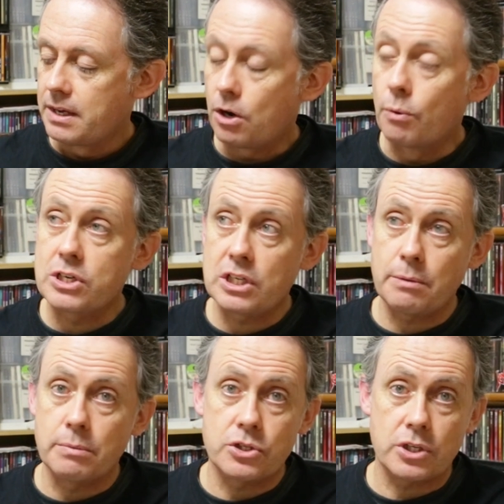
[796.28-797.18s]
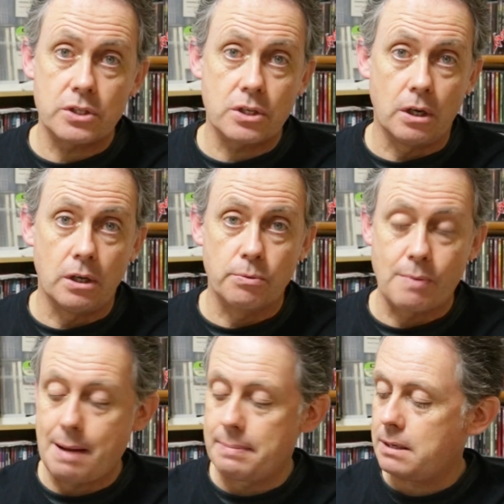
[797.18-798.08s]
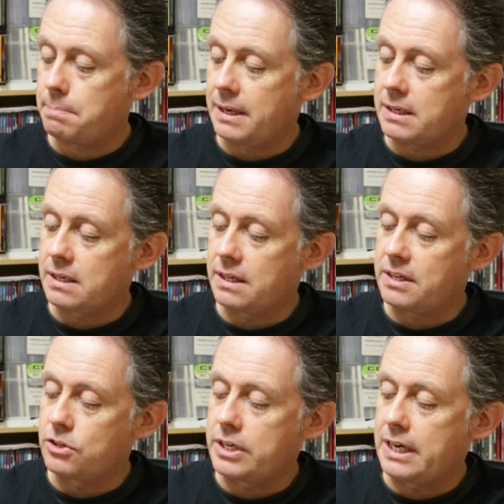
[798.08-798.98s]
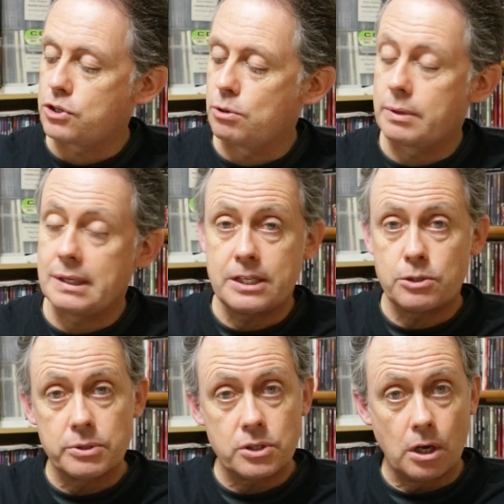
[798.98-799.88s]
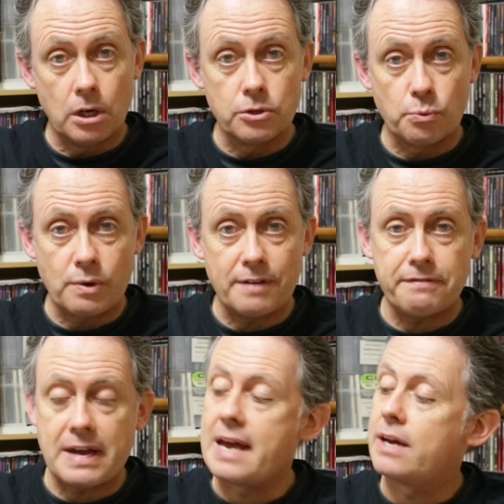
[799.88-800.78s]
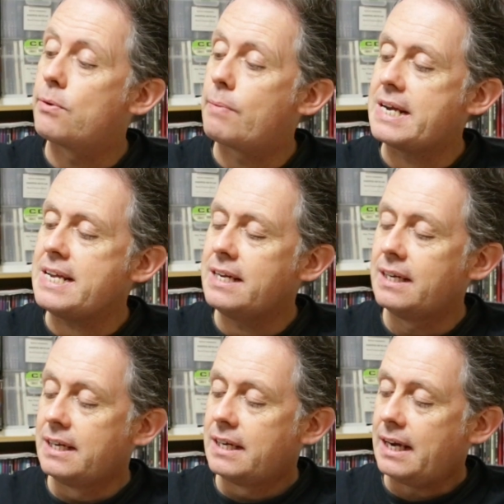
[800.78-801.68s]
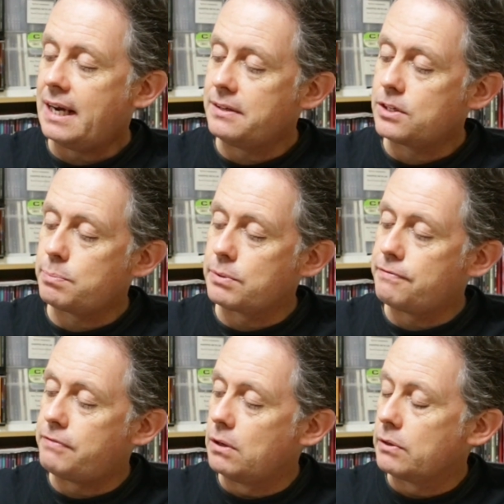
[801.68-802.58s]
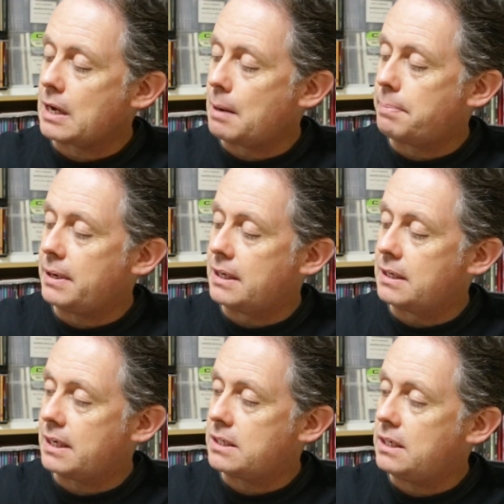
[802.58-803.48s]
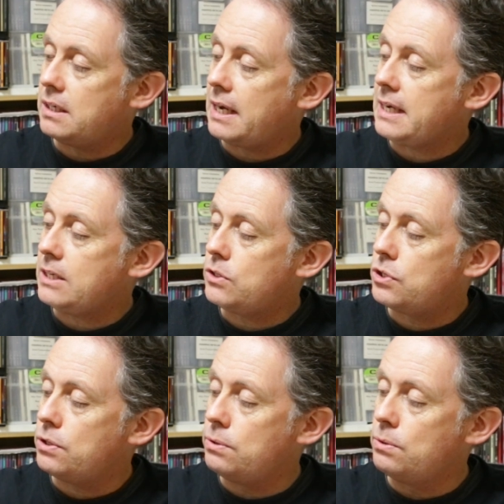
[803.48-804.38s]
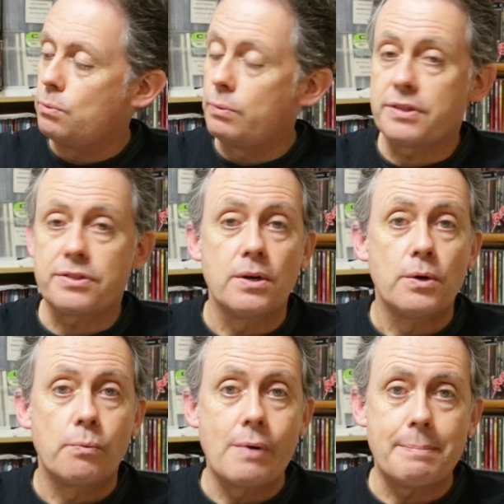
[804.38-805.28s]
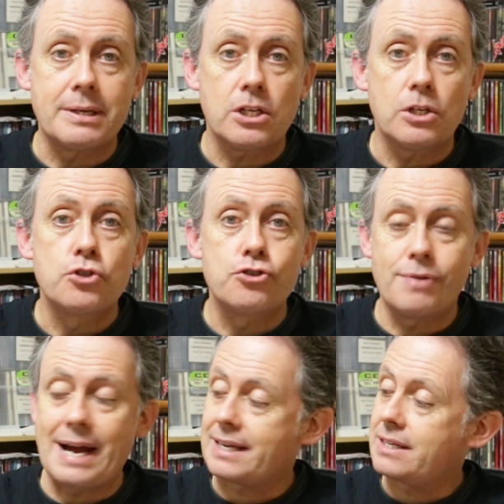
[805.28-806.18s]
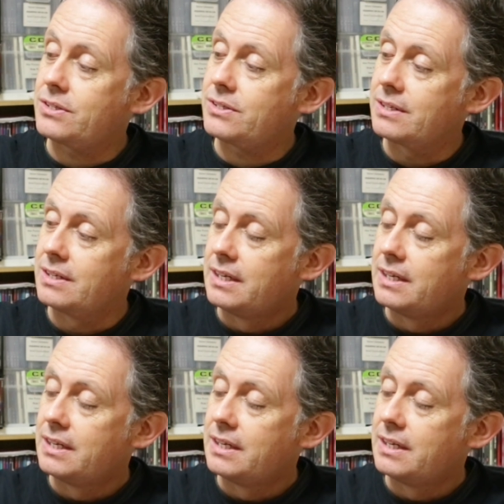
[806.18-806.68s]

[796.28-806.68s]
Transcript: Originally it was just called Rabbit, but the international release was called Rough and Ready, and this was followed up in 1982 with Rabbit Tracks.